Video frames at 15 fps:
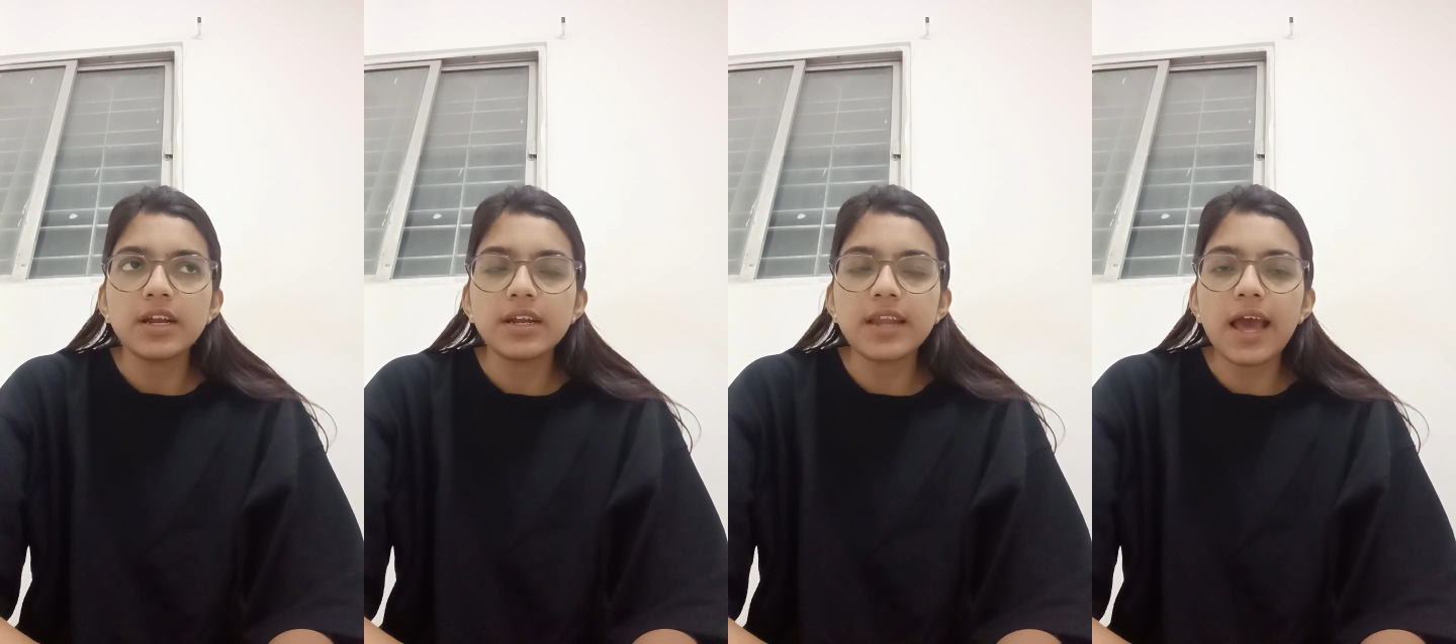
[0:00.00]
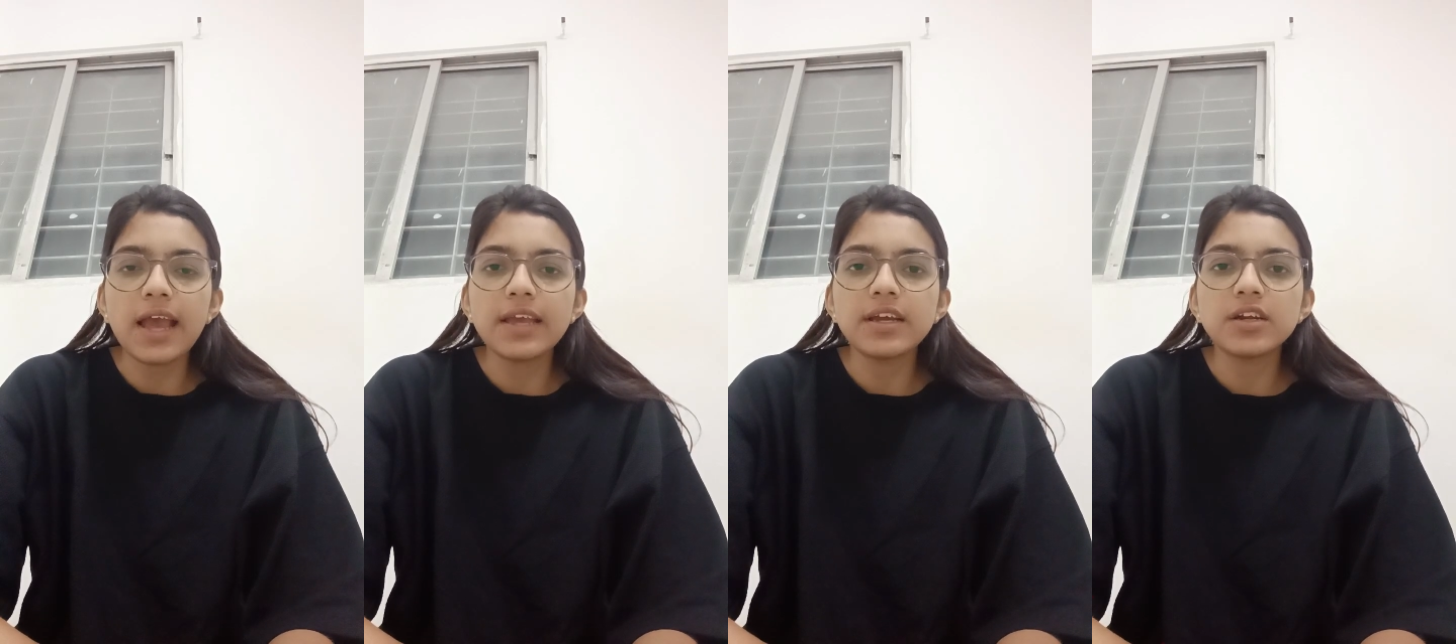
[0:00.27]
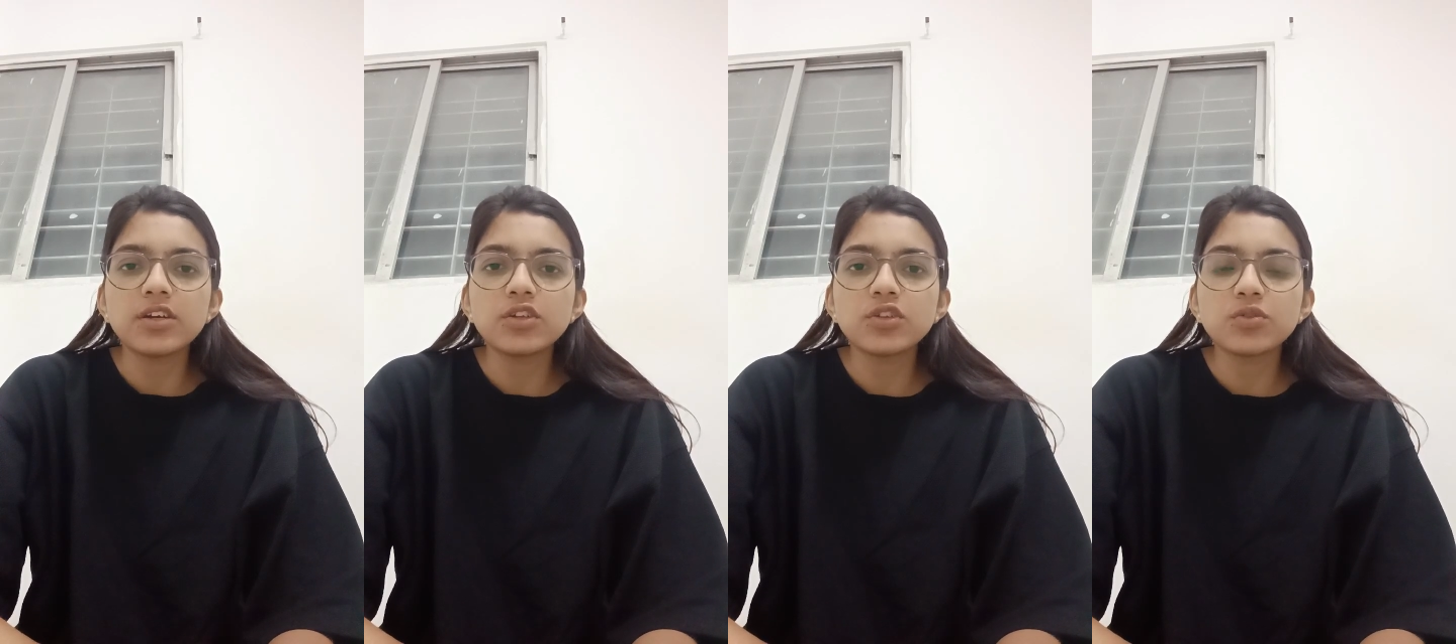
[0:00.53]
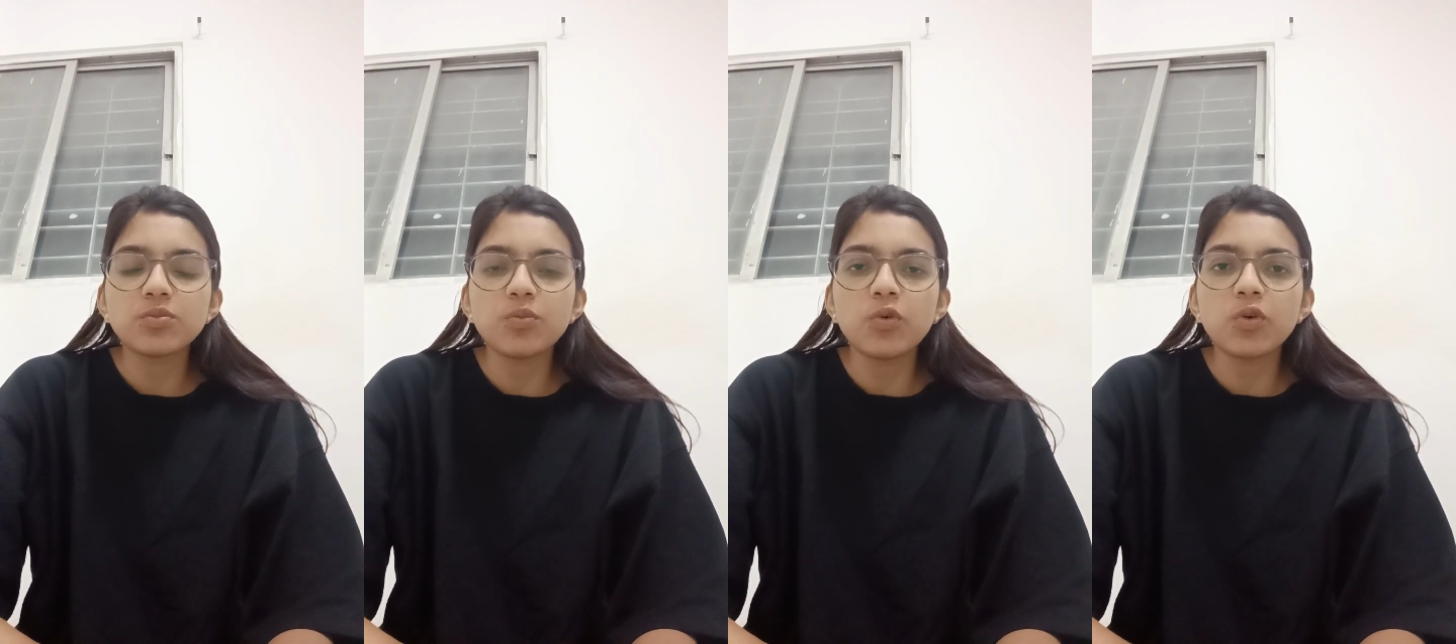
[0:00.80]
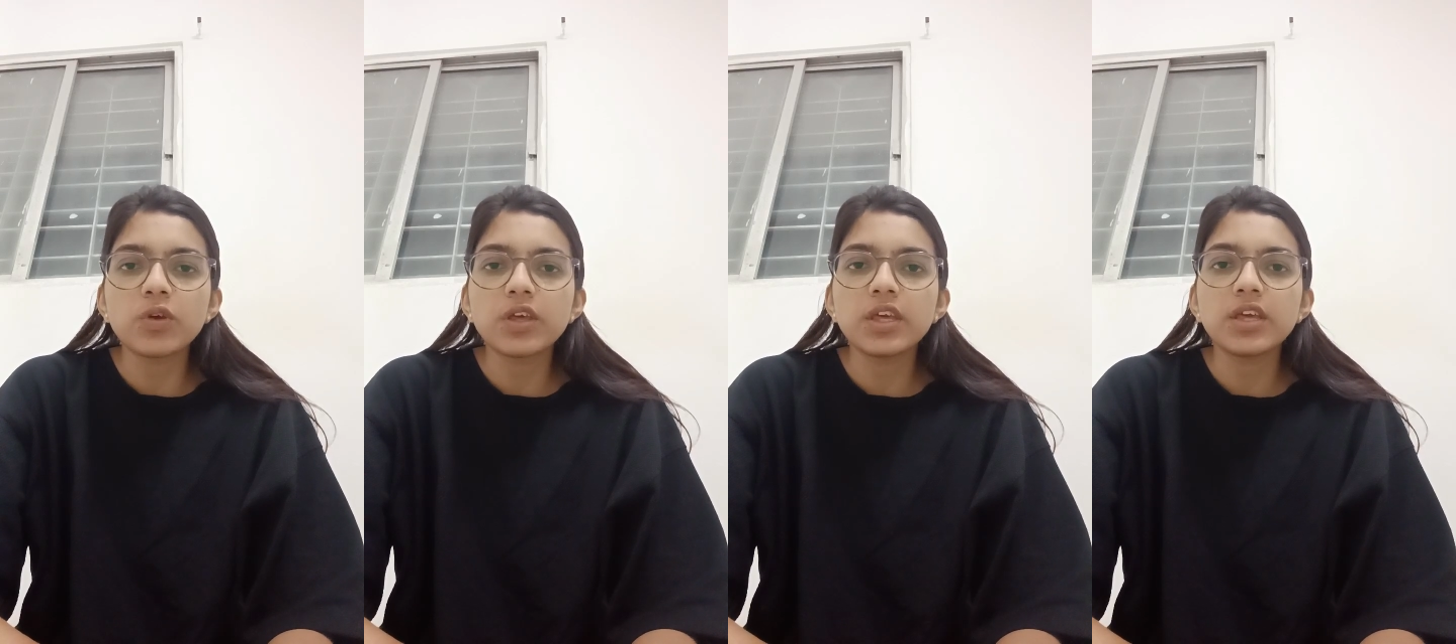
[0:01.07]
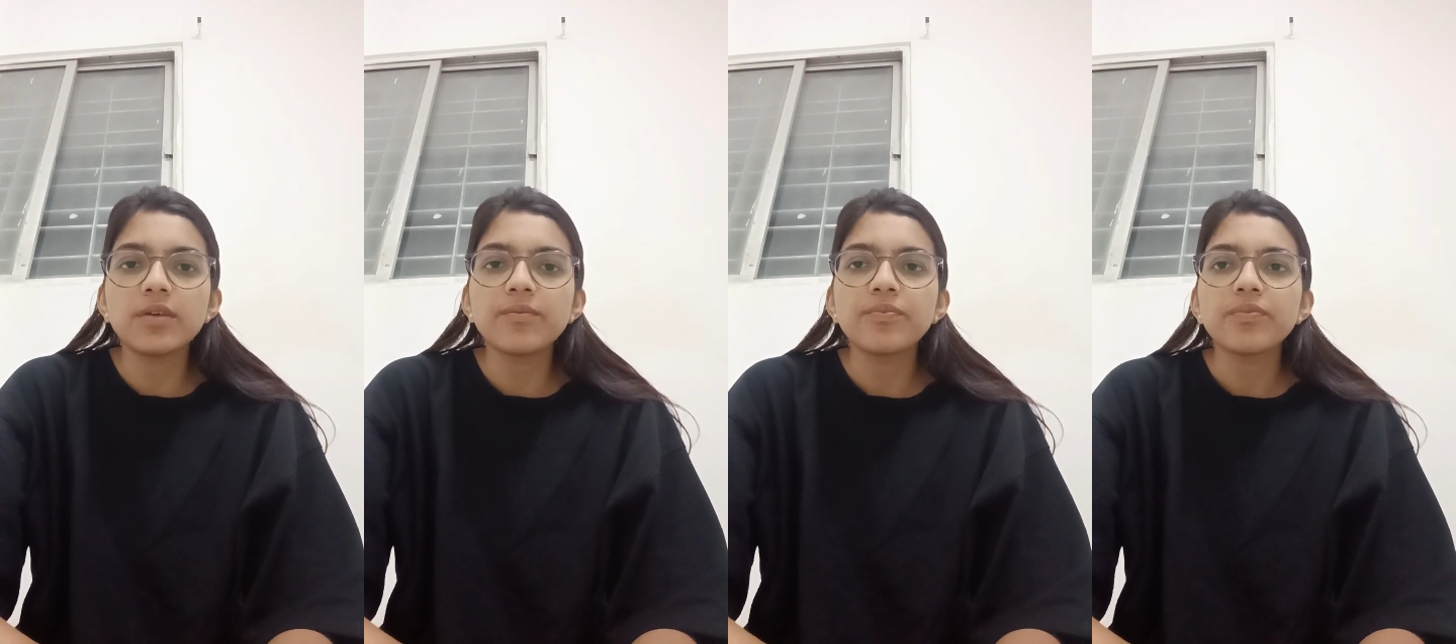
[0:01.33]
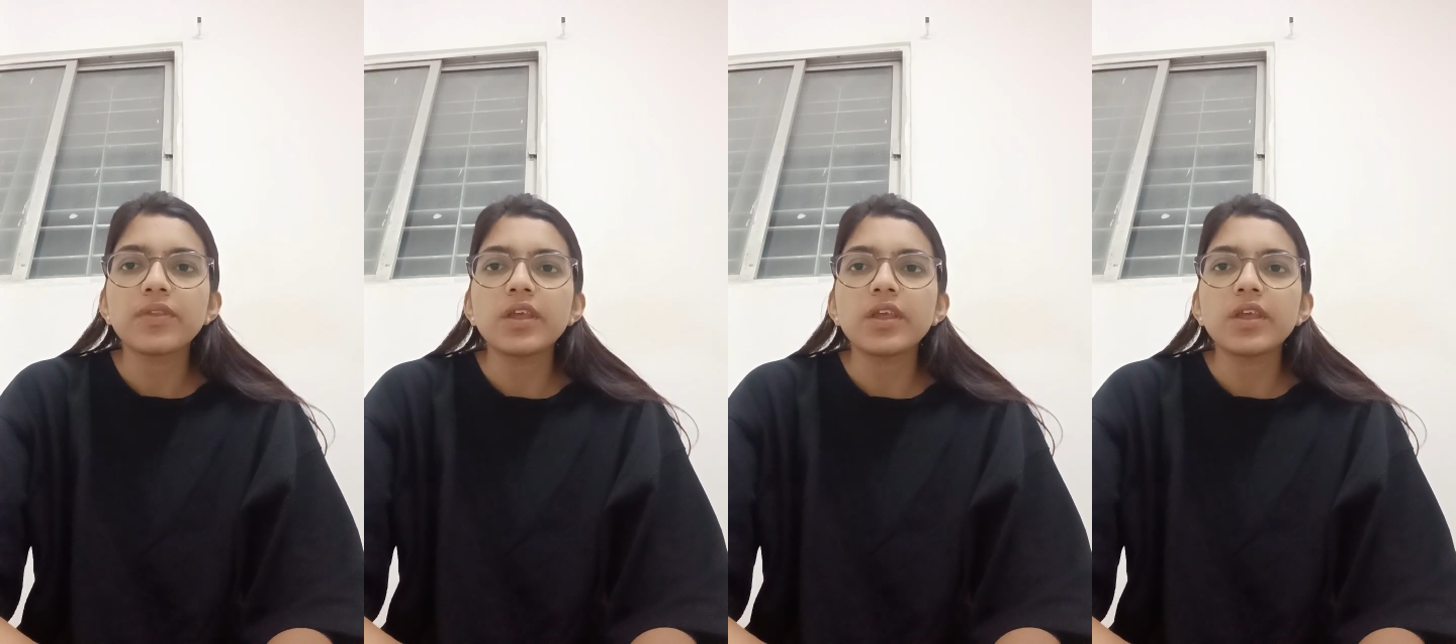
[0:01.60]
diet, smoking,